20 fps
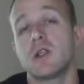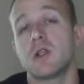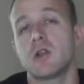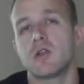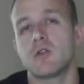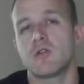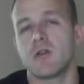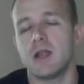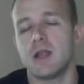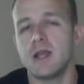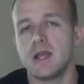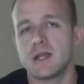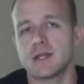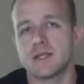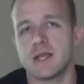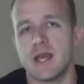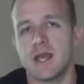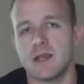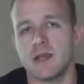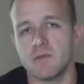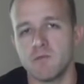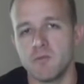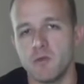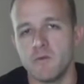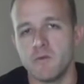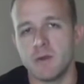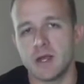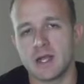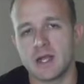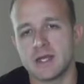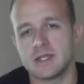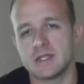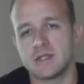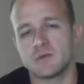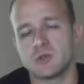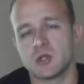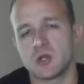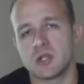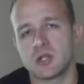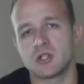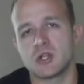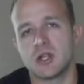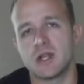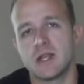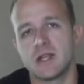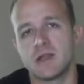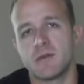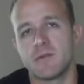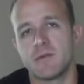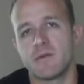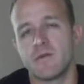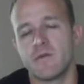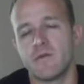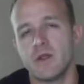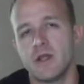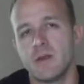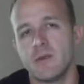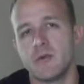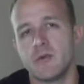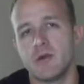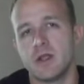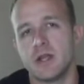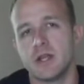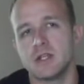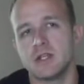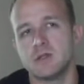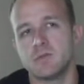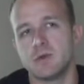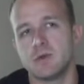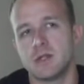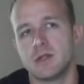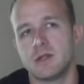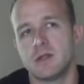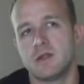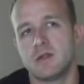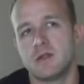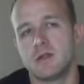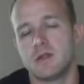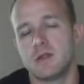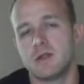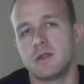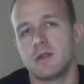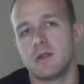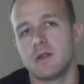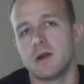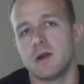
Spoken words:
wasn't great because I had to move my guys up so I could try to get them in flamer range, but